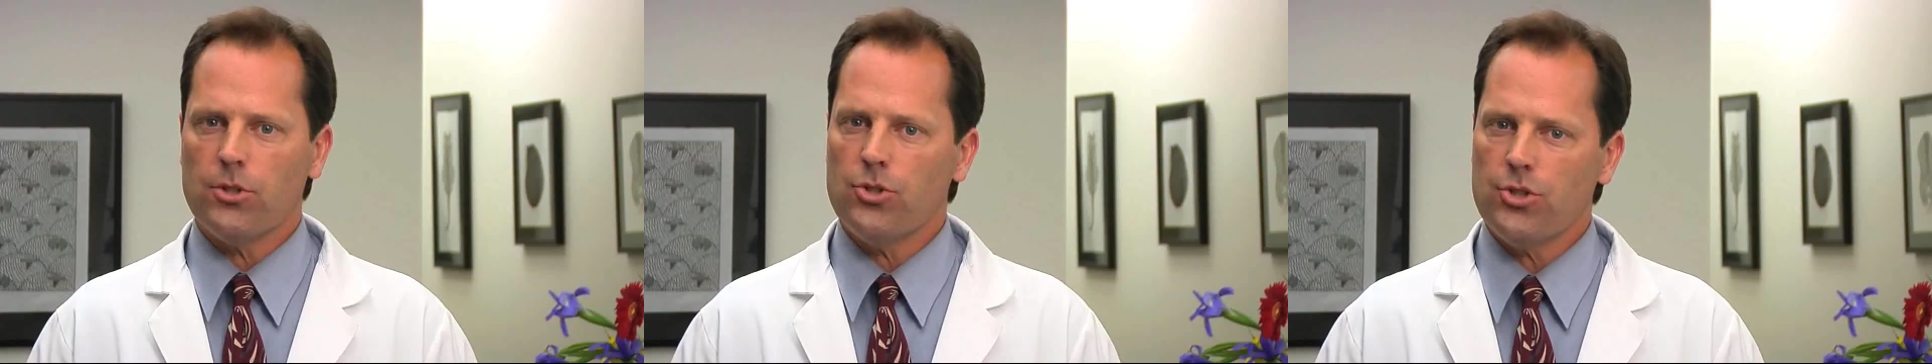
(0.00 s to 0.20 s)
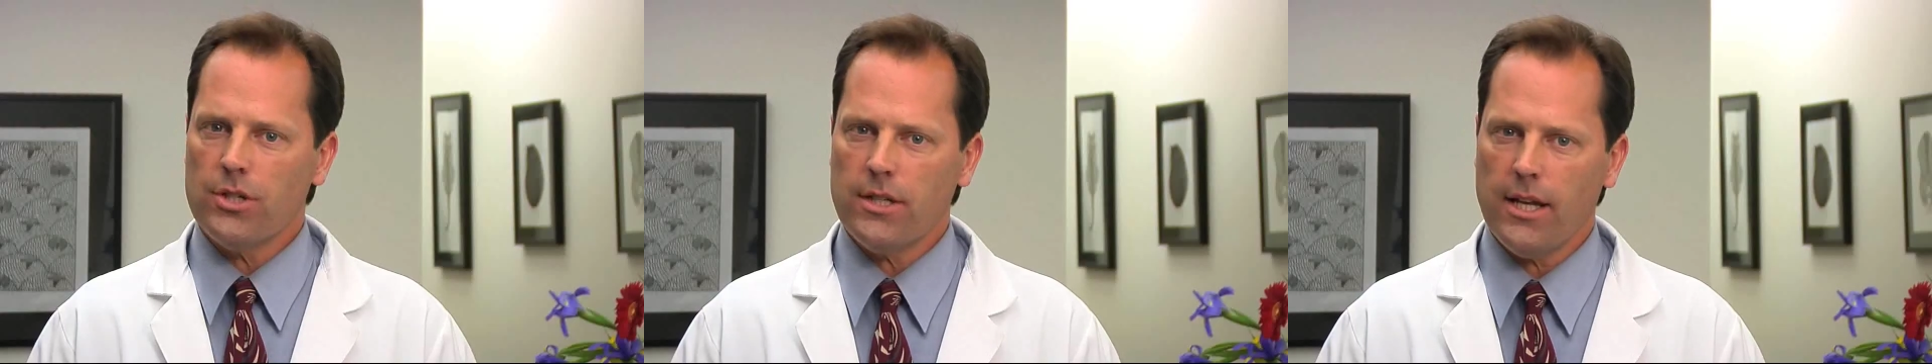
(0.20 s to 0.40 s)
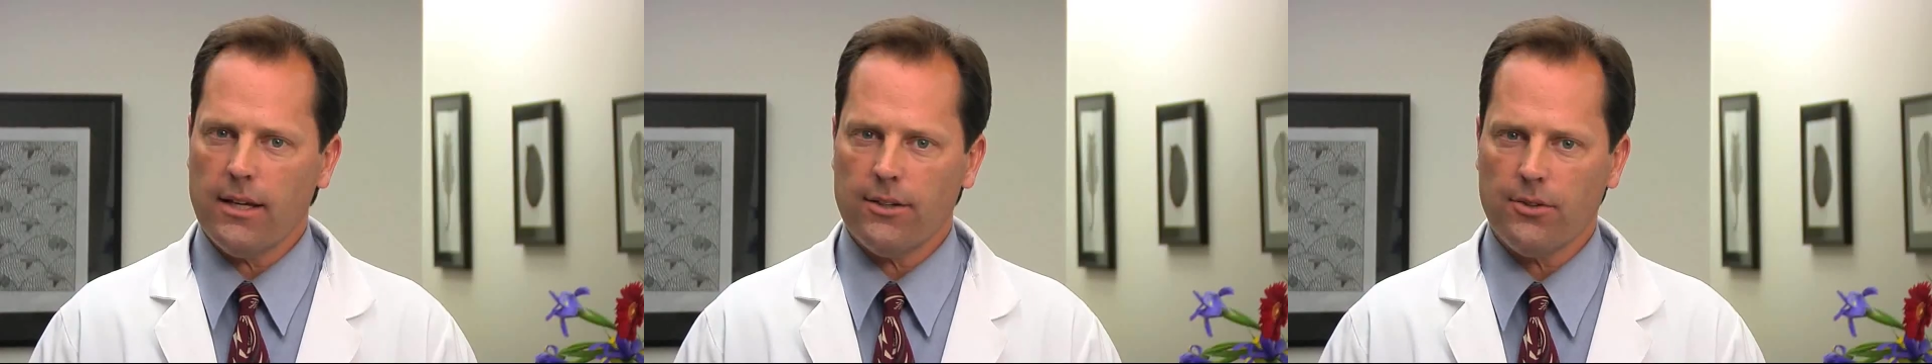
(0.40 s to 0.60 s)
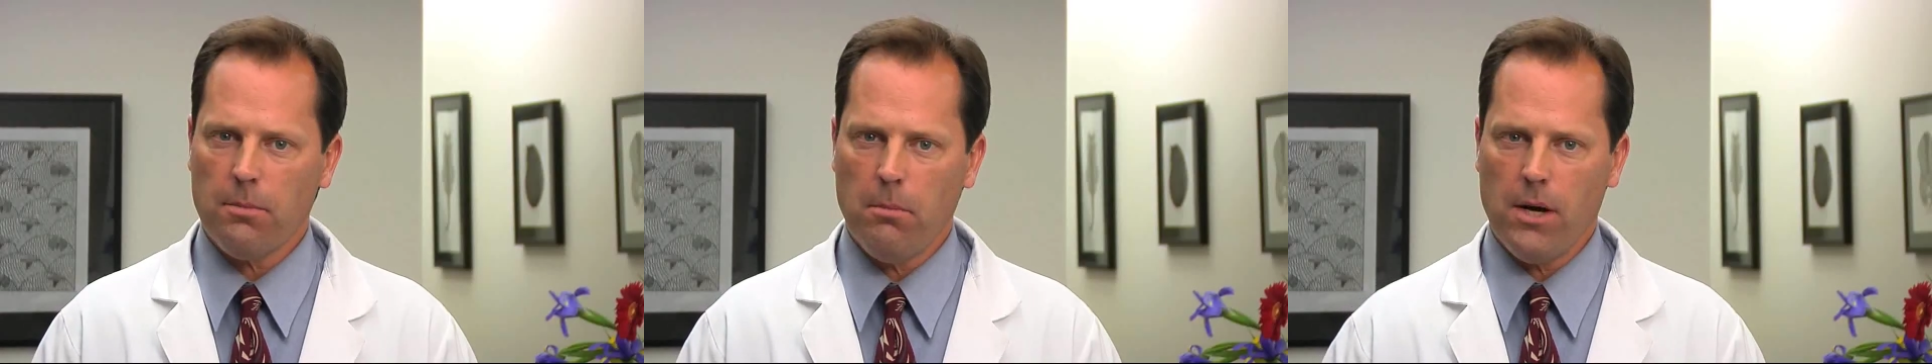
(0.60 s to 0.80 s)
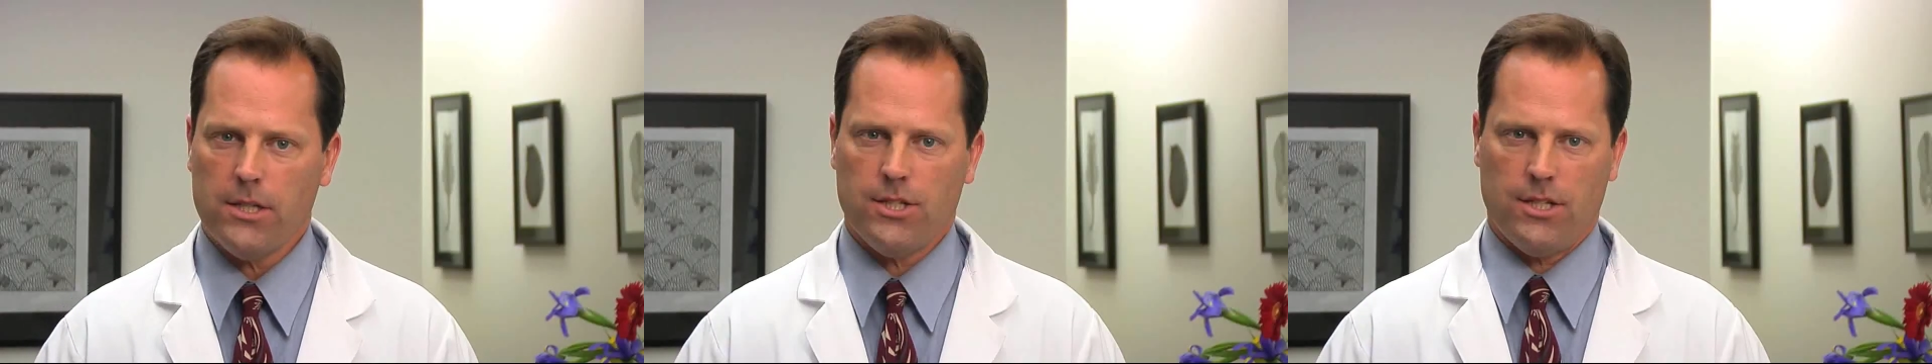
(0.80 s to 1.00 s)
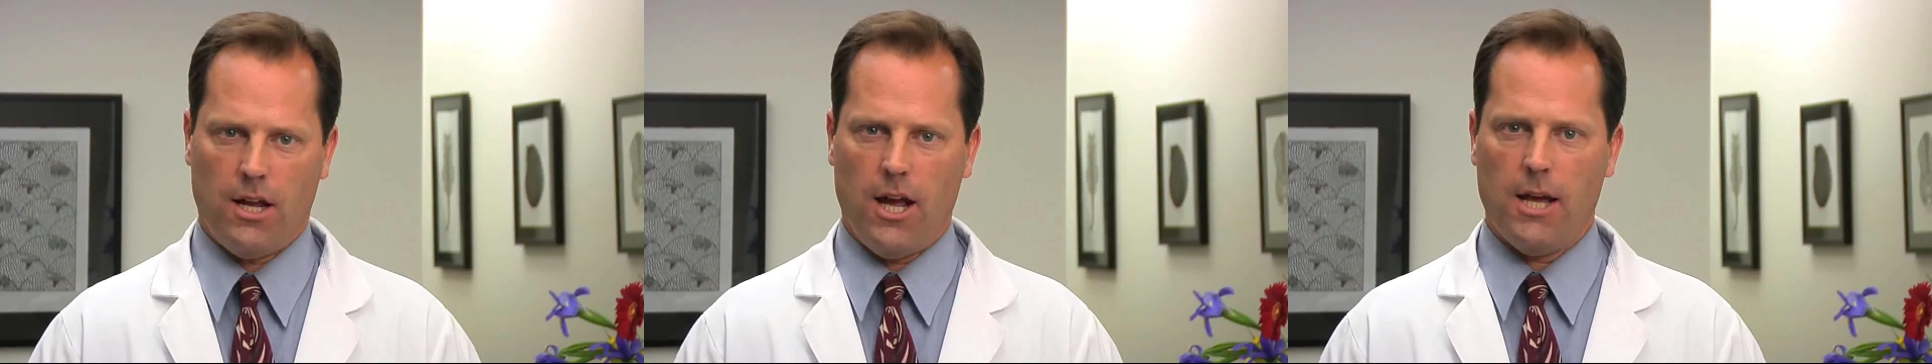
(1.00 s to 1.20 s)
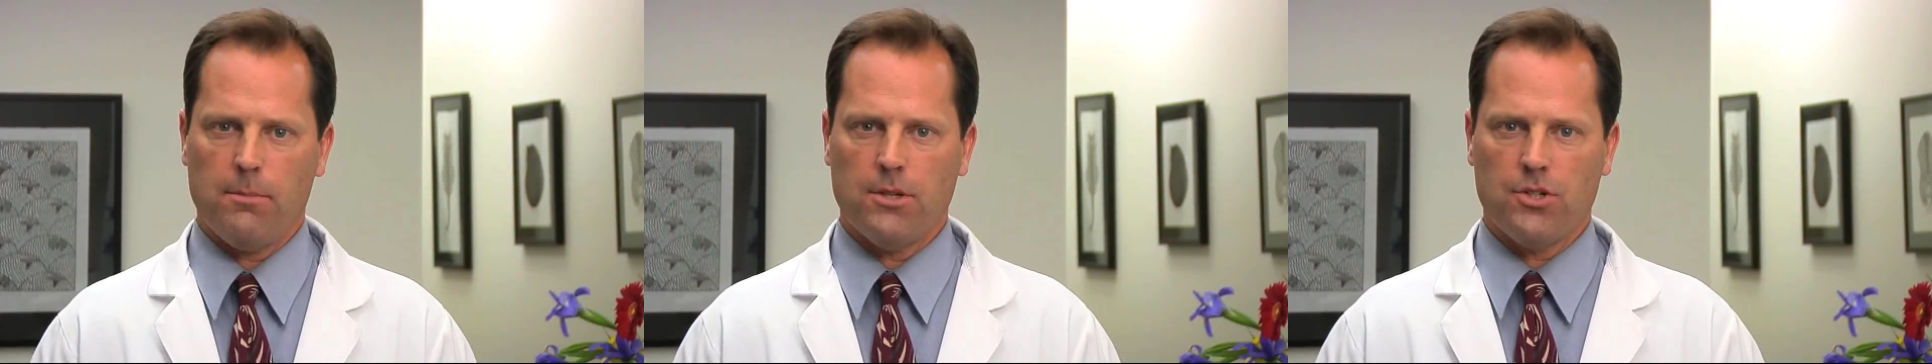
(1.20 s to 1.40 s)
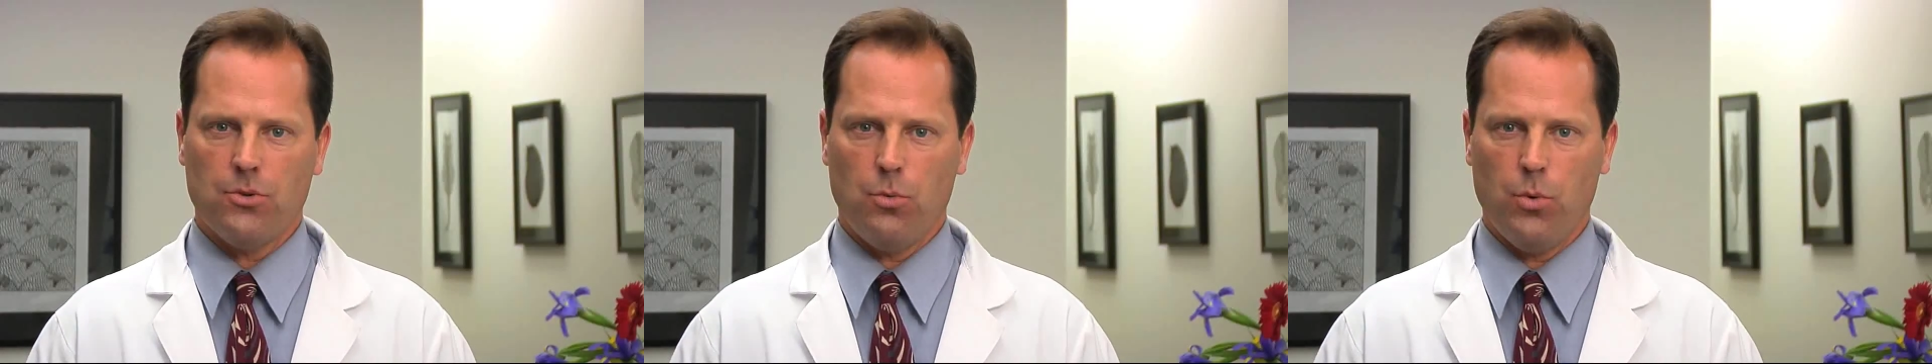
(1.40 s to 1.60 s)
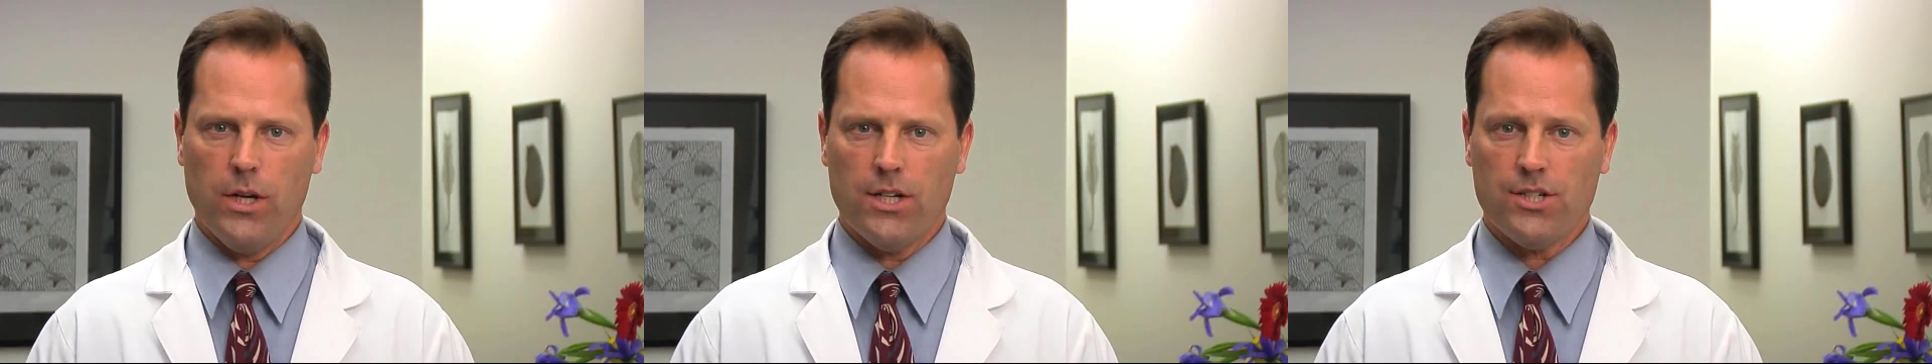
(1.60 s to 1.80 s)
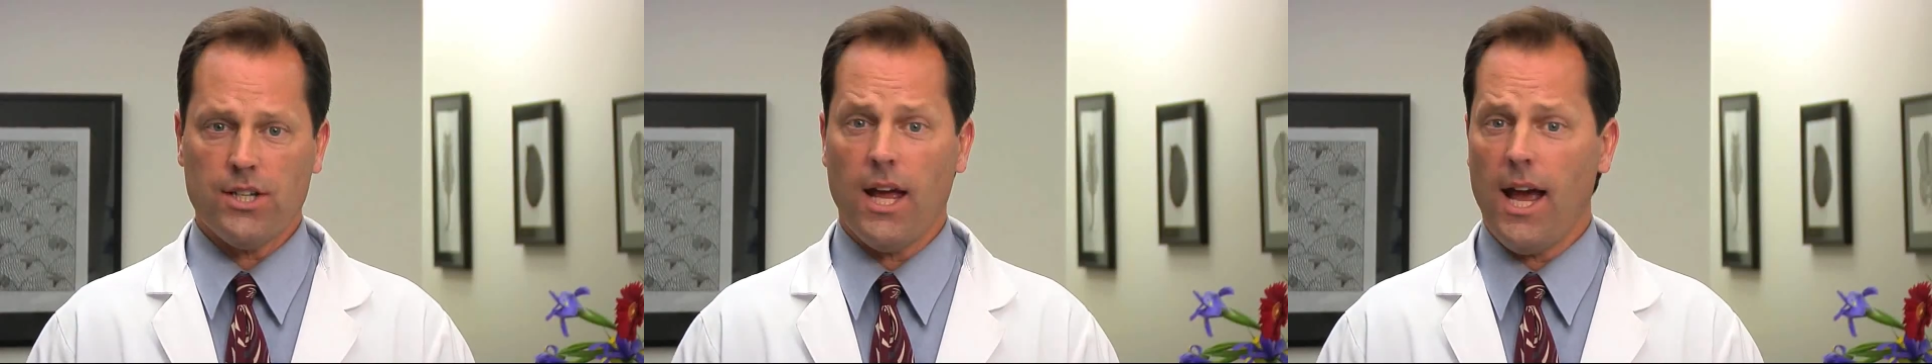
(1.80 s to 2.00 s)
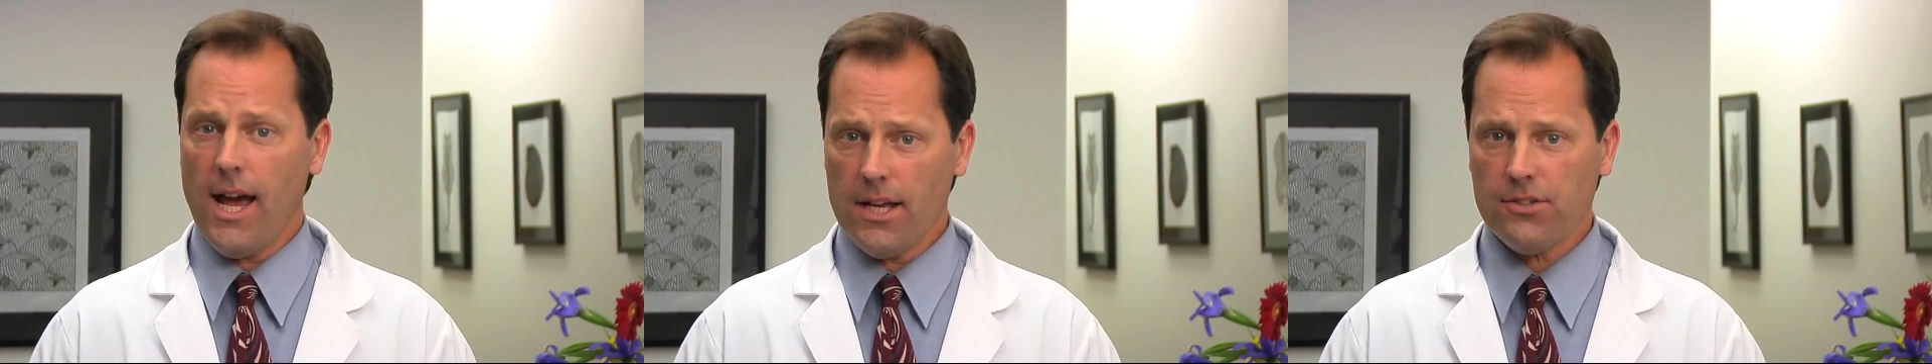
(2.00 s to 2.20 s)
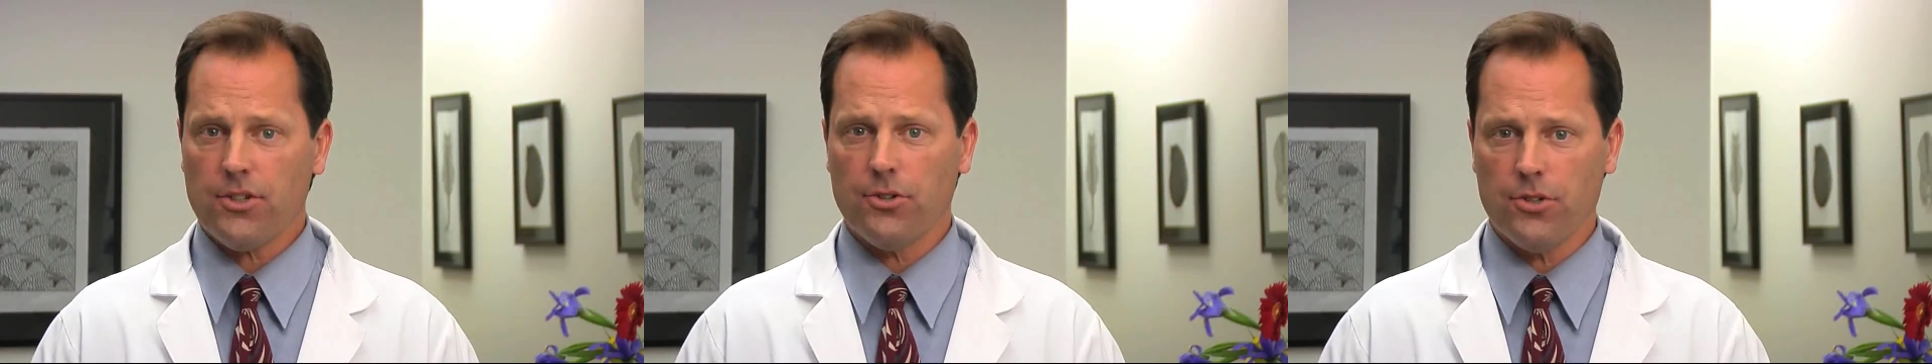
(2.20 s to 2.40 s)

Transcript: you should take as much time as you wish to ask